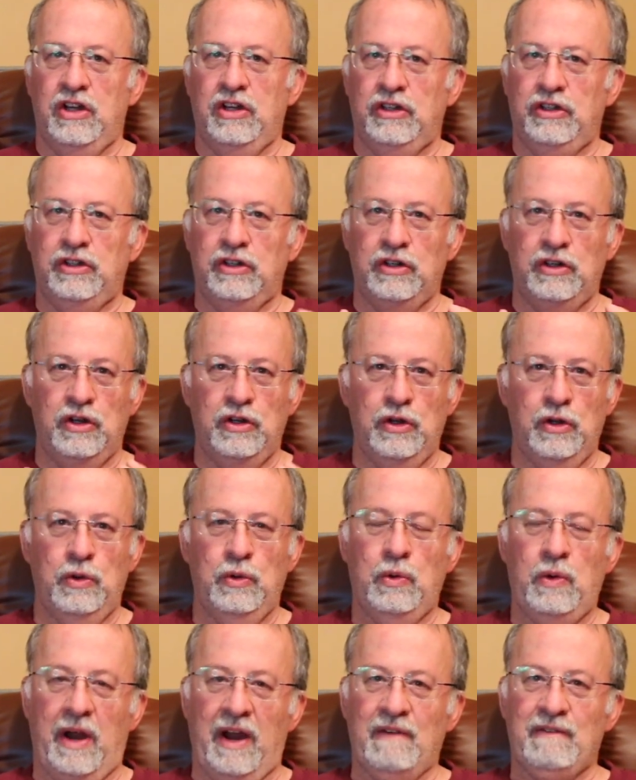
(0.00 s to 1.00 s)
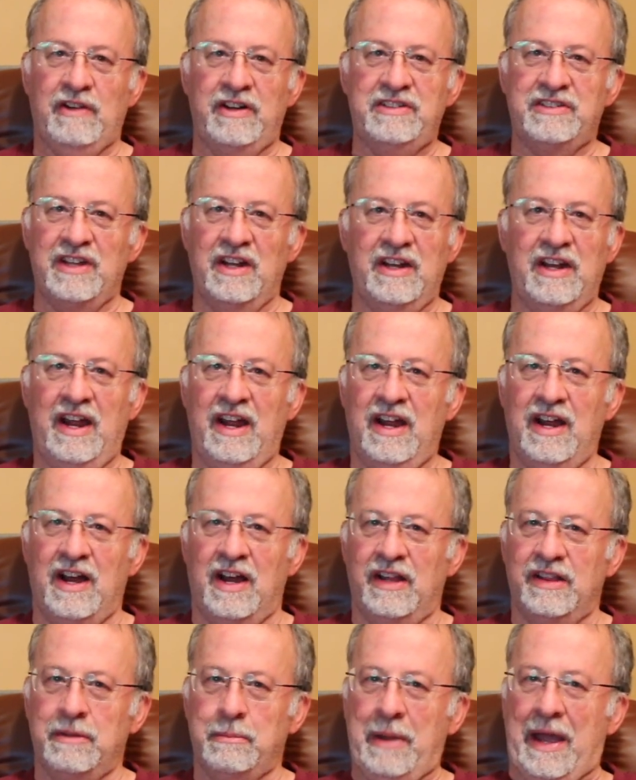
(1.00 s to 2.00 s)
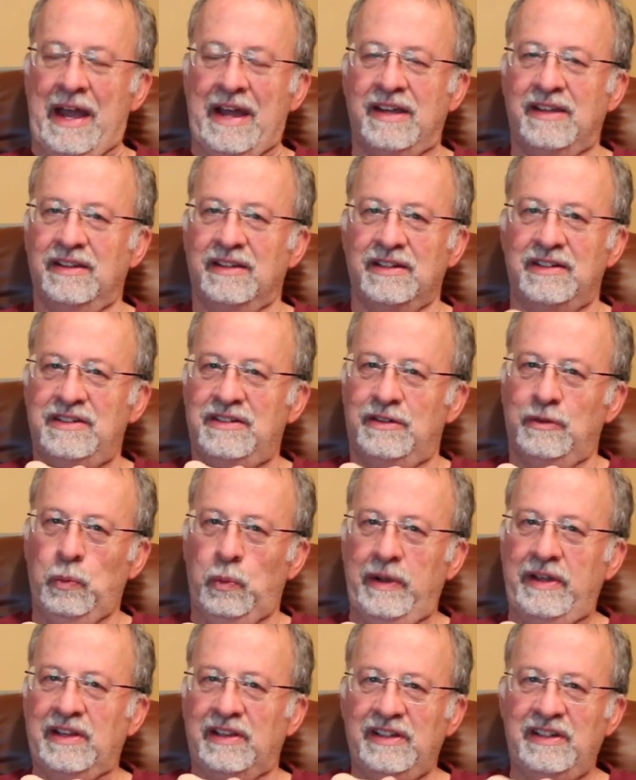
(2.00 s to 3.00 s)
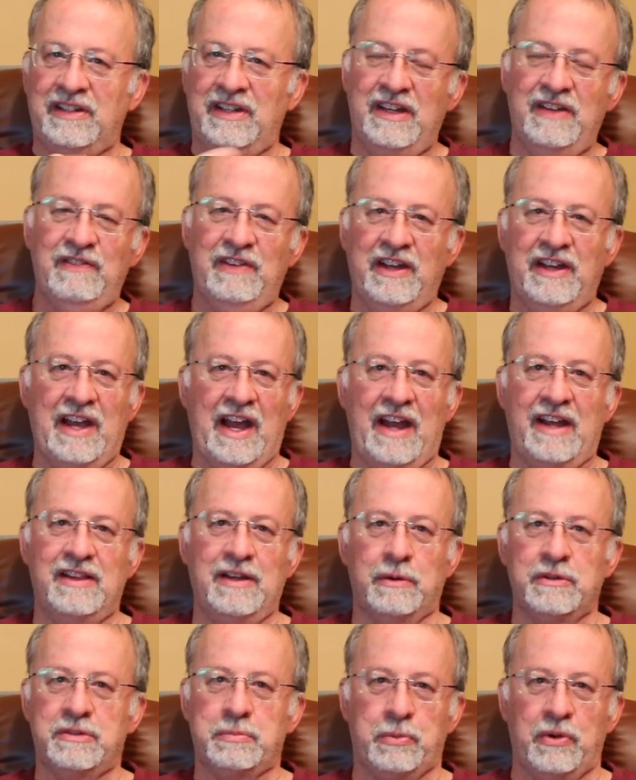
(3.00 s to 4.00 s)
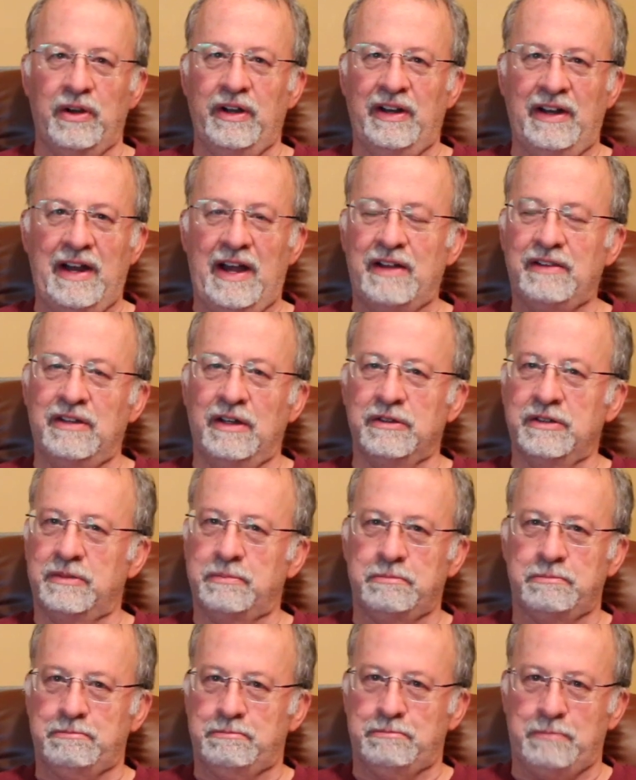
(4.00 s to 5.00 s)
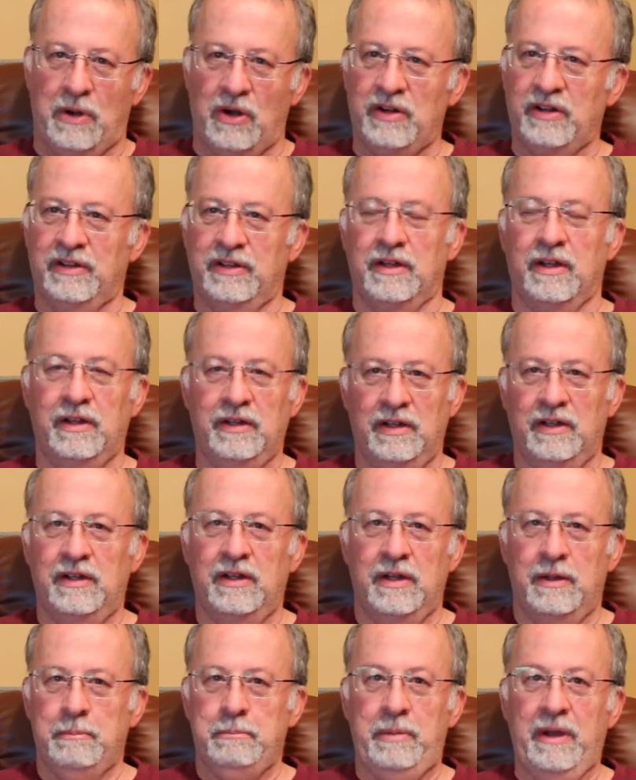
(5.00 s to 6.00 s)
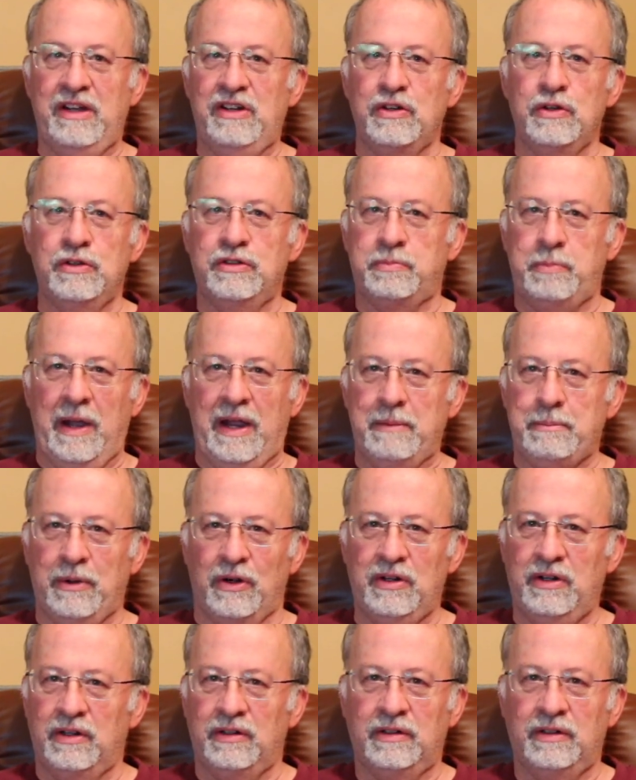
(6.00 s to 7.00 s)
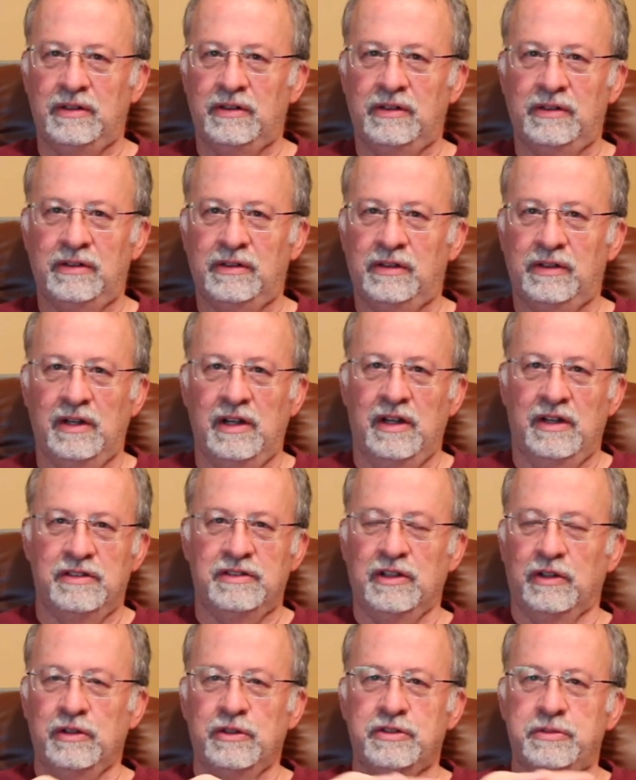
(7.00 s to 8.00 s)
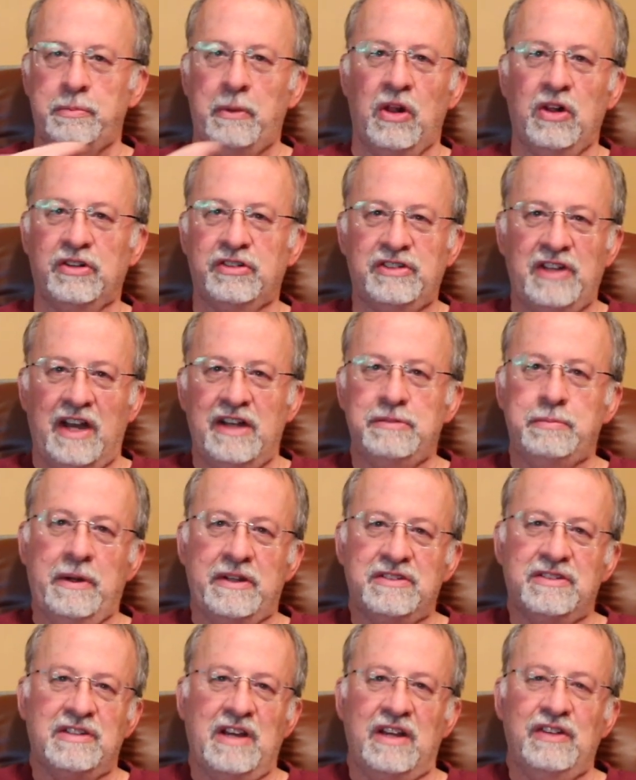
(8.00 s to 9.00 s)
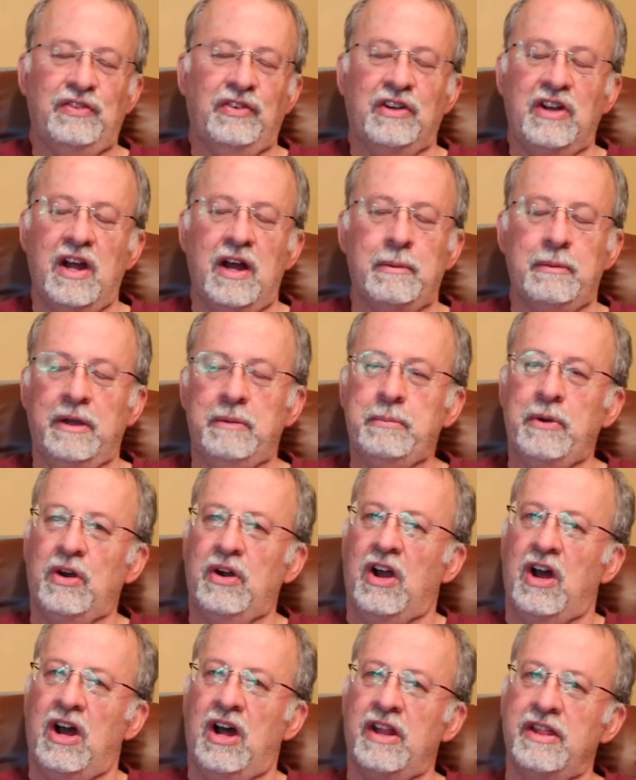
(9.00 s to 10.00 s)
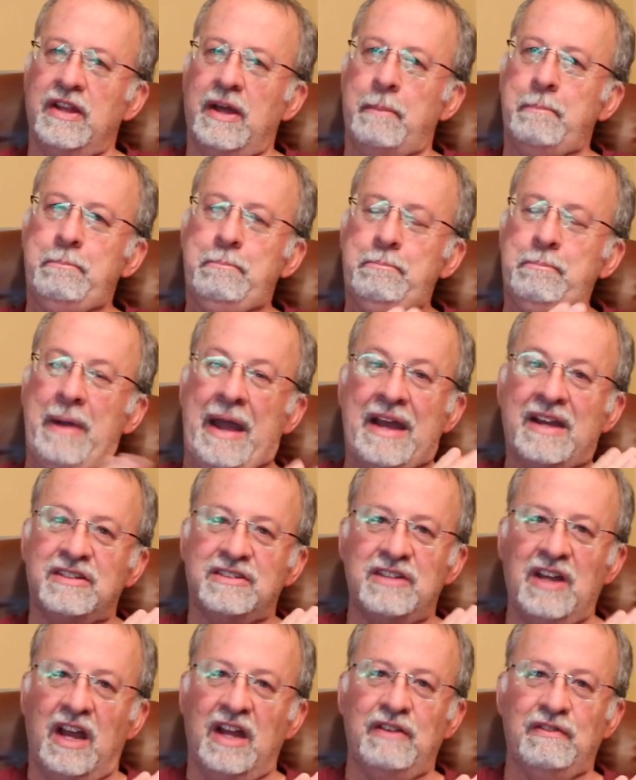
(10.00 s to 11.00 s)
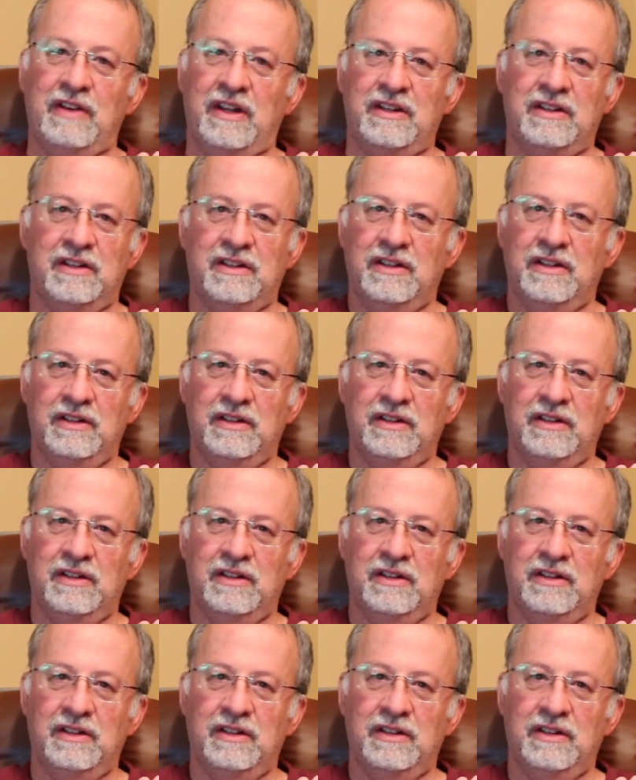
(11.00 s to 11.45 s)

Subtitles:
you knew every Sunday on the back of the weekly TV guide that was printed out, that was part of the big newspaper. It's a little smaller size, about the size of a comic book. On the back side of it,